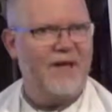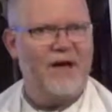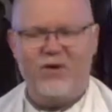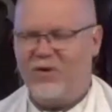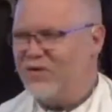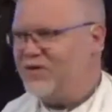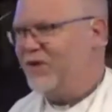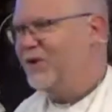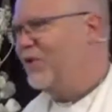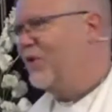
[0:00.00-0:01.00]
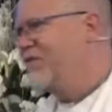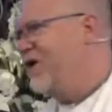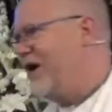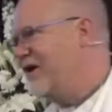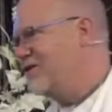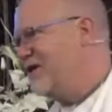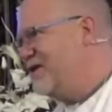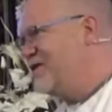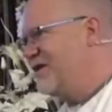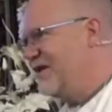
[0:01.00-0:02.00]
And of course, the law of God
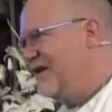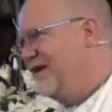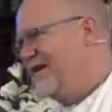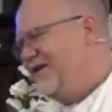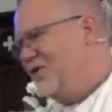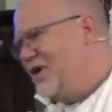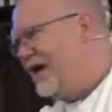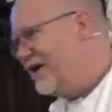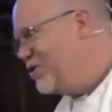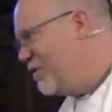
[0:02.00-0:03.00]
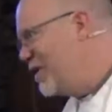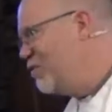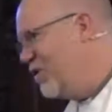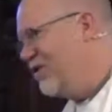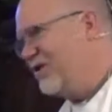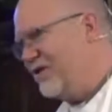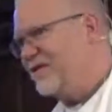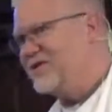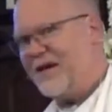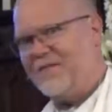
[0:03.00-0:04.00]
says that you can't do any work on the
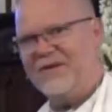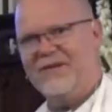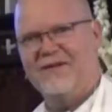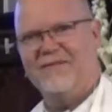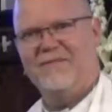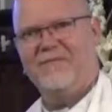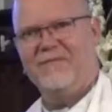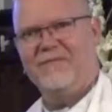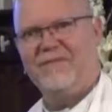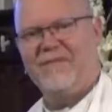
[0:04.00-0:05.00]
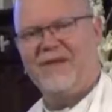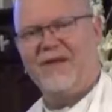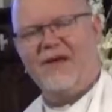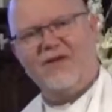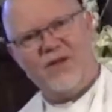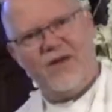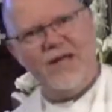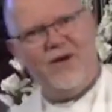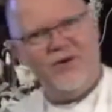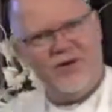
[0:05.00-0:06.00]
Sabbath. So,
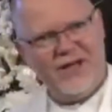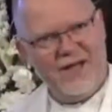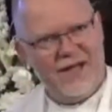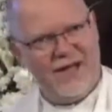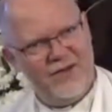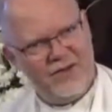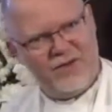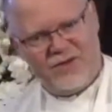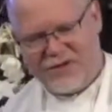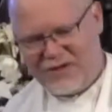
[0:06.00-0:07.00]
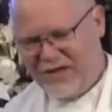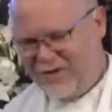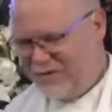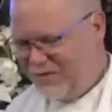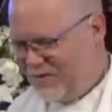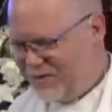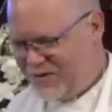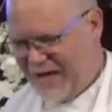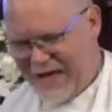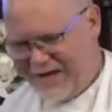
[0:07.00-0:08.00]
here in, in the, the center of this
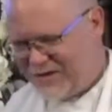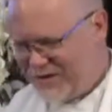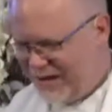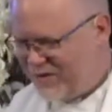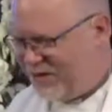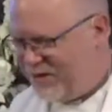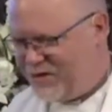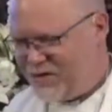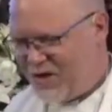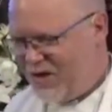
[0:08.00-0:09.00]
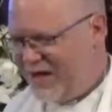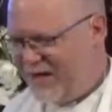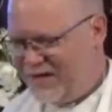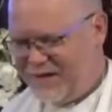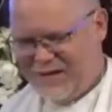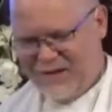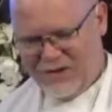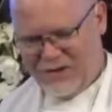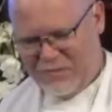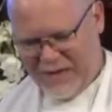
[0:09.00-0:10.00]
architecturally designed
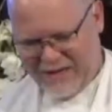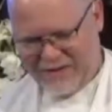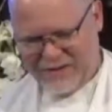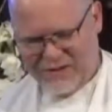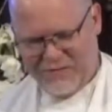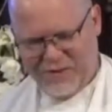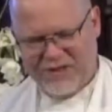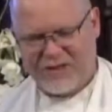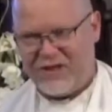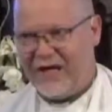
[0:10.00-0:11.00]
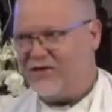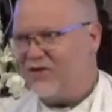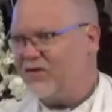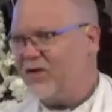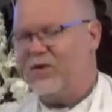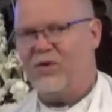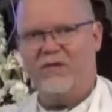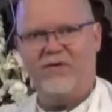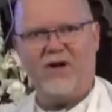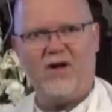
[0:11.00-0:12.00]
space that brings attention to the law
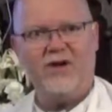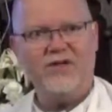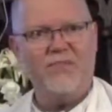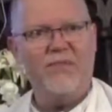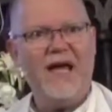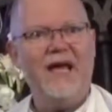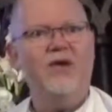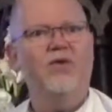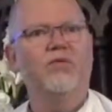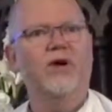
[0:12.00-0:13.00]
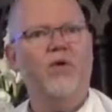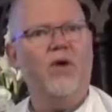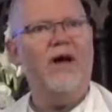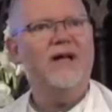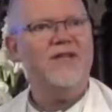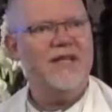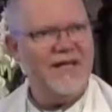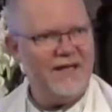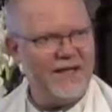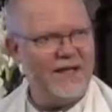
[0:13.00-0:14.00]
of God is a man who requires
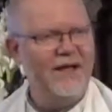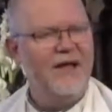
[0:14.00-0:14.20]
healing,